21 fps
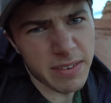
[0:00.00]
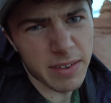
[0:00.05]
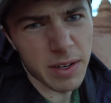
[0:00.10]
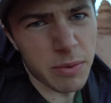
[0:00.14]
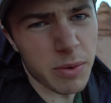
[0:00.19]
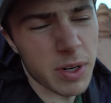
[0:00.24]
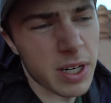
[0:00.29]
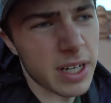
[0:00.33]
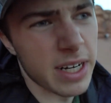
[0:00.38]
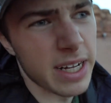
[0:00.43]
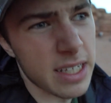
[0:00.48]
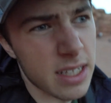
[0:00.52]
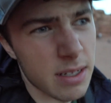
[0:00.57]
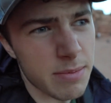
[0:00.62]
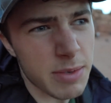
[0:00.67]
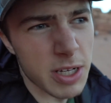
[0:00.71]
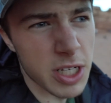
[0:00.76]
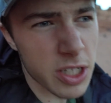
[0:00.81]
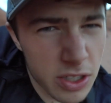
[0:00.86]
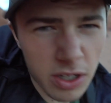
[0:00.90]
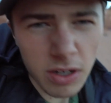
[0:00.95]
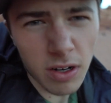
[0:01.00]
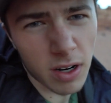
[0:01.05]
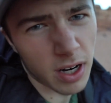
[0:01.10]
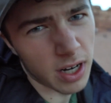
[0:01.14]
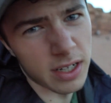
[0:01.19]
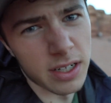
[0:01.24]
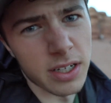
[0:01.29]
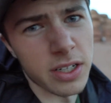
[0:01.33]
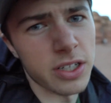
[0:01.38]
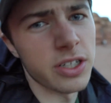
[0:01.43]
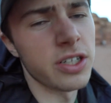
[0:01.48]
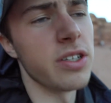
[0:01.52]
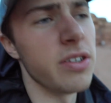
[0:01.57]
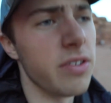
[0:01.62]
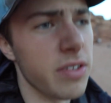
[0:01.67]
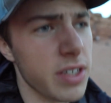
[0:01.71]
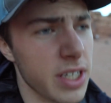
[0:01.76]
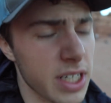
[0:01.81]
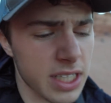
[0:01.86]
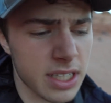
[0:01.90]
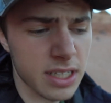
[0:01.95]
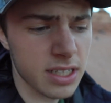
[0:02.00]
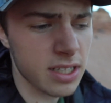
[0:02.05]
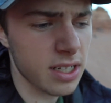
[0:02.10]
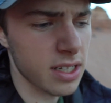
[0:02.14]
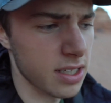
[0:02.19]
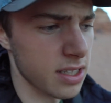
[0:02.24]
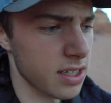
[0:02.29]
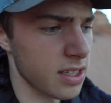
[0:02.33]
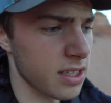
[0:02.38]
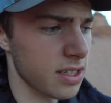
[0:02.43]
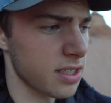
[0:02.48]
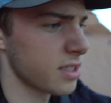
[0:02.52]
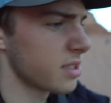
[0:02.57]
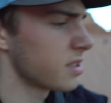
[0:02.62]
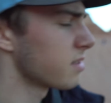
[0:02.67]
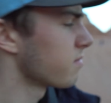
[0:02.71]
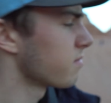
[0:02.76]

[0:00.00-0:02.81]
if it were nice, it'd be so hard to shoot just because there's